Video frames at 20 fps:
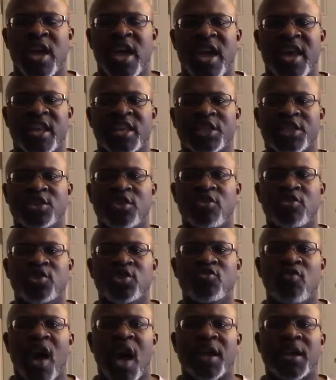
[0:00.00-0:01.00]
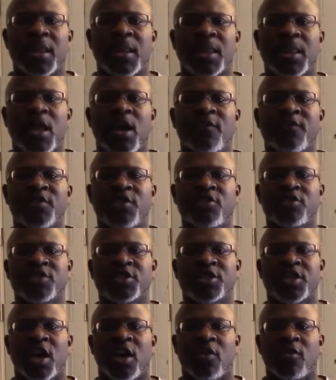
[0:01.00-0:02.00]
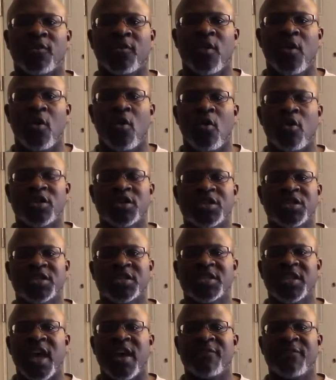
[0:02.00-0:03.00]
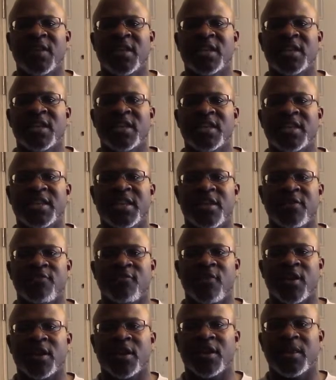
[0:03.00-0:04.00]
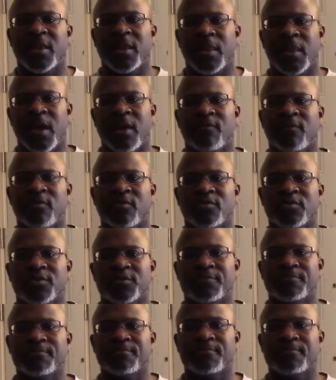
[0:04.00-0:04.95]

And it shows you how to love yourself on 7 different levels.